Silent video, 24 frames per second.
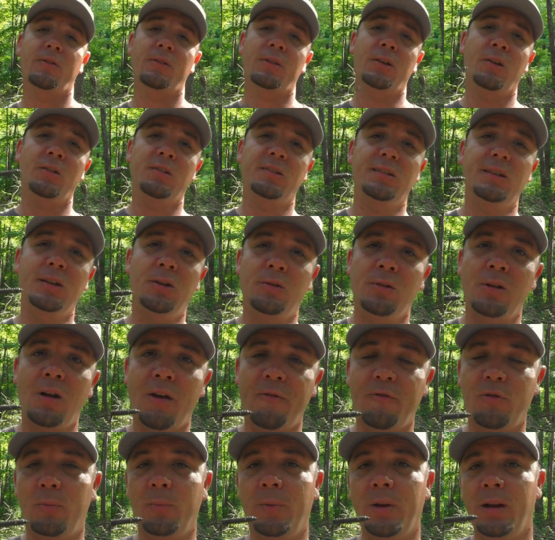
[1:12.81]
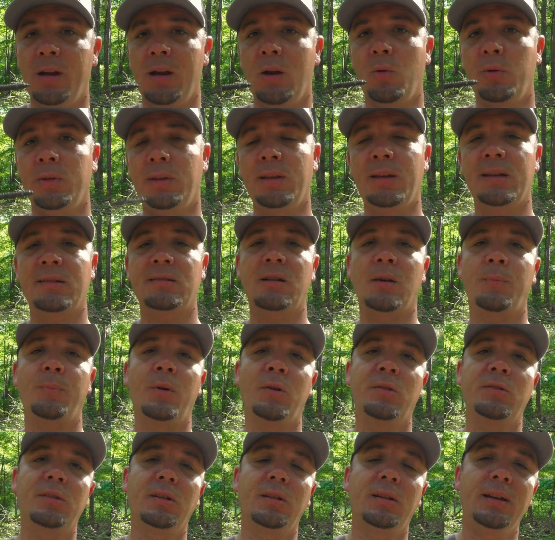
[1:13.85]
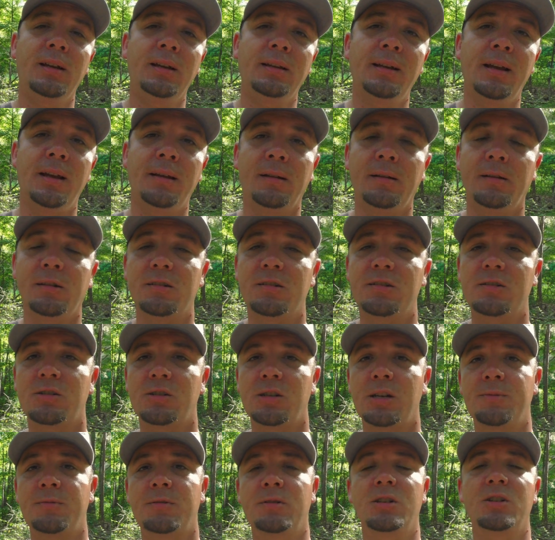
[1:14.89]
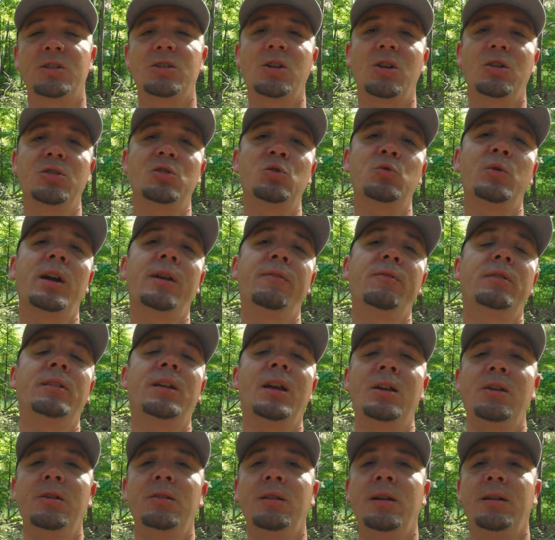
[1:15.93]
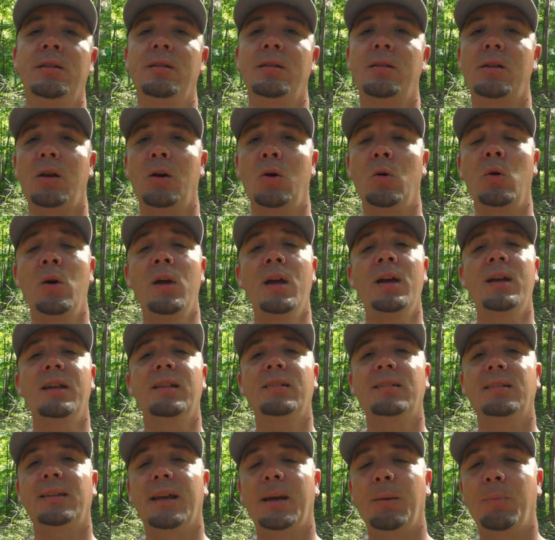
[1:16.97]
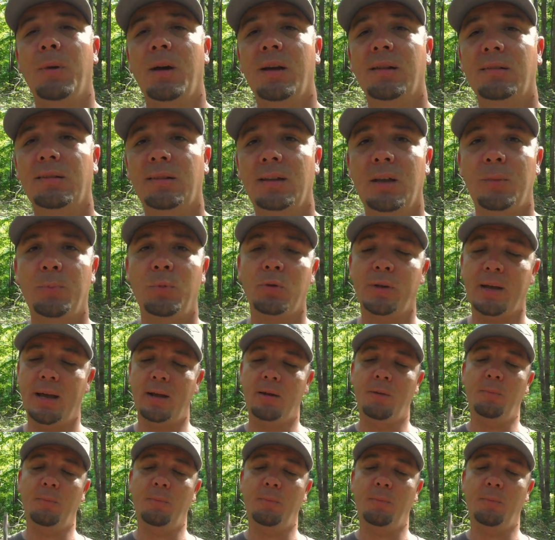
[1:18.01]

And for those still not familiar with this, I'll post a link down in the description that shows you everything you need to know, step by step, on